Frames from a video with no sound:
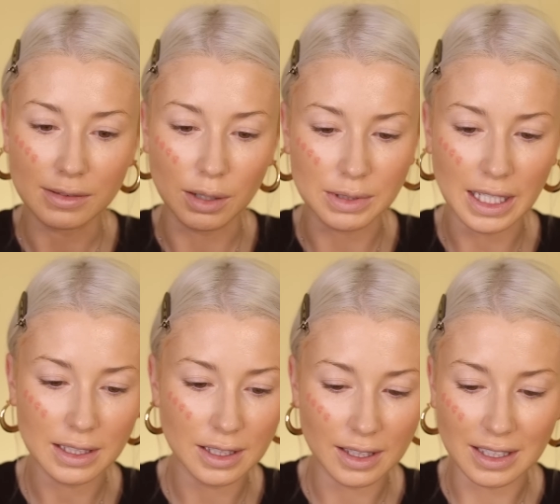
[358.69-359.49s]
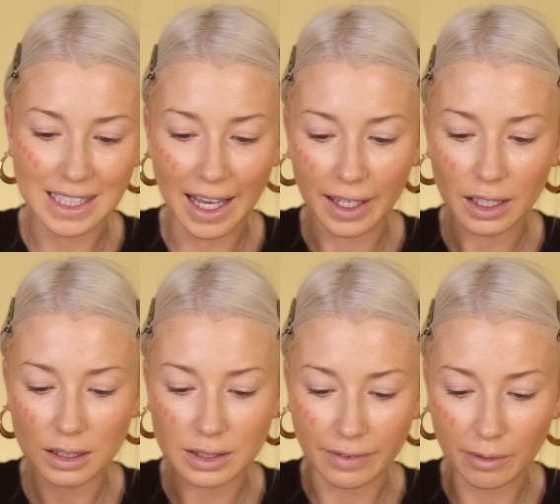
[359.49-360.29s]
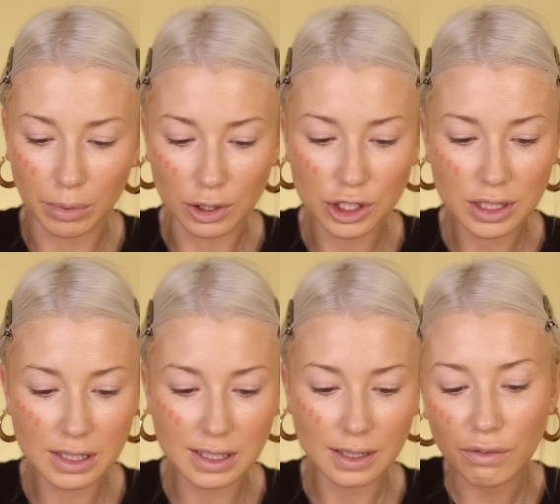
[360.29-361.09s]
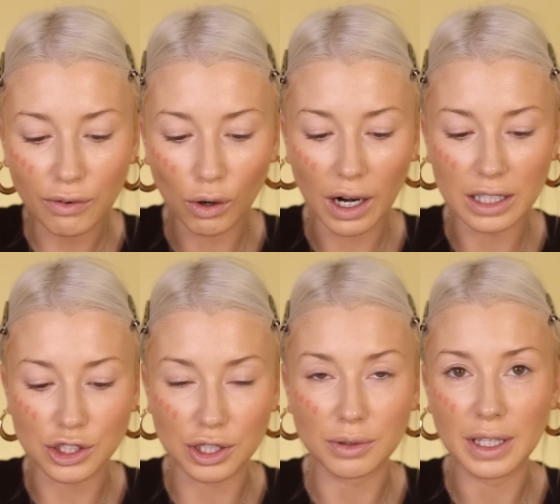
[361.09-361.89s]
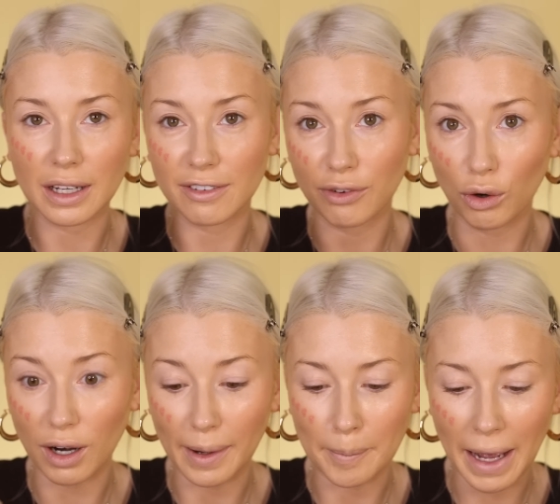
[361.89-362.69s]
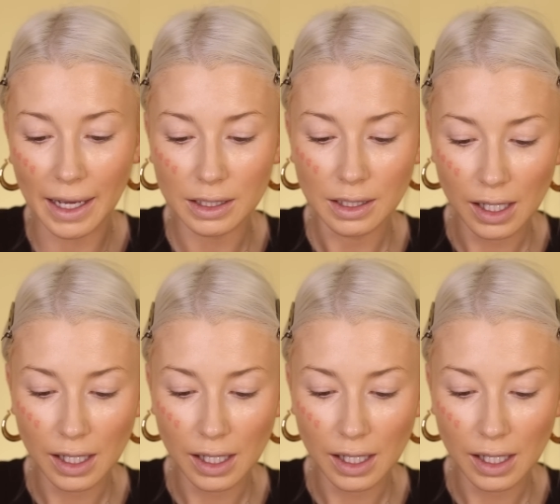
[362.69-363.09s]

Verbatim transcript: So it says here there's 8 different blushes. 4 are dewy and 4 are matte.